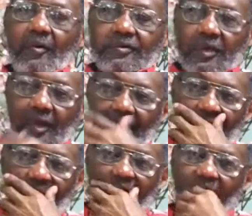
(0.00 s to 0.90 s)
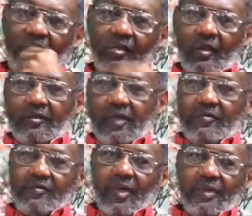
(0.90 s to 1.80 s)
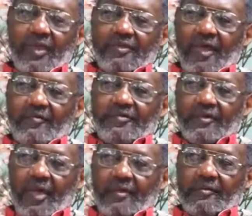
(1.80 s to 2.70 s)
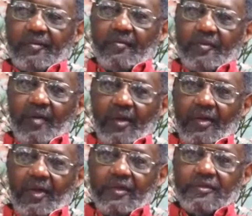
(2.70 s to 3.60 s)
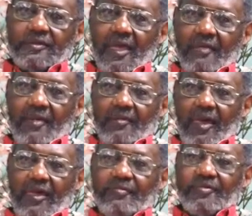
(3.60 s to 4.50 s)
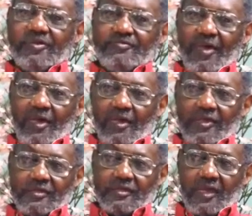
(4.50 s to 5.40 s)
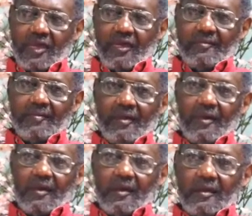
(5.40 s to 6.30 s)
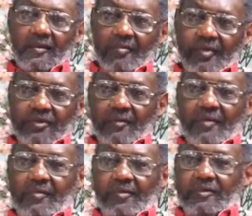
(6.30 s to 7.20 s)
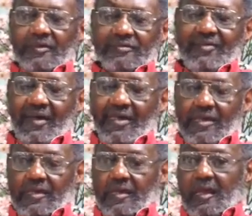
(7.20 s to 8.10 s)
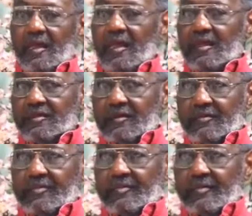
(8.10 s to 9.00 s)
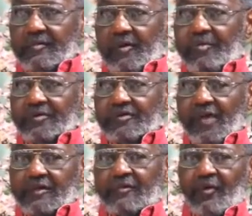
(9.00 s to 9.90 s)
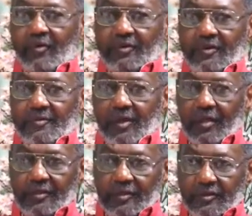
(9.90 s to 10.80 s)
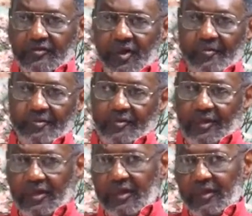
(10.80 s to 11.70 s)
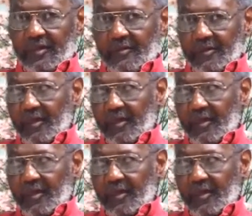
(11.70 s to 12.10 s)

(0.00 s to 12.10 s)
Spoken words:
with the okay, at that time we still had maybe about maybe 8-piece band at the time. They picked up maybe just about 8. So we'll put the saxophone in the middle and the two trumpets on the end.